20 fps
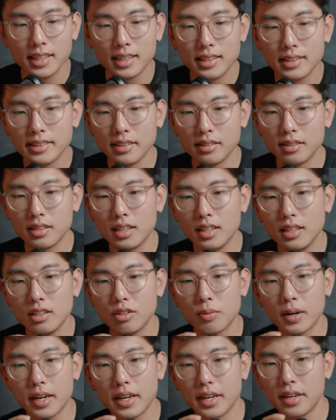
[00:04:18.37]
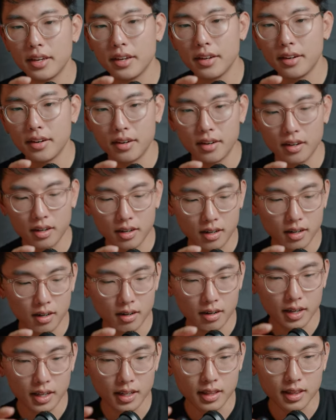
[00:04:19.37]
So these right here
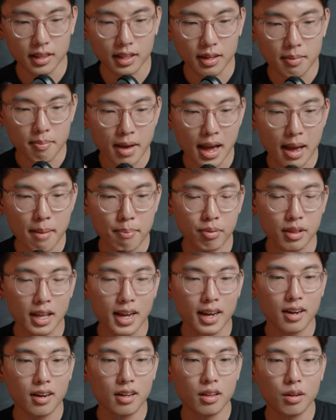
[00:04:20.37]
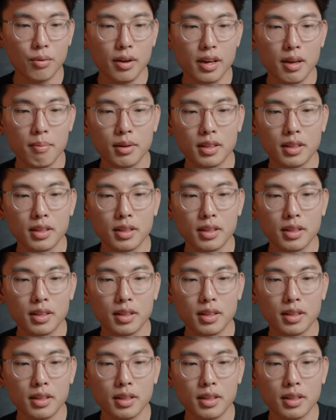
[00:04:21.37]
are in the matte black colorway,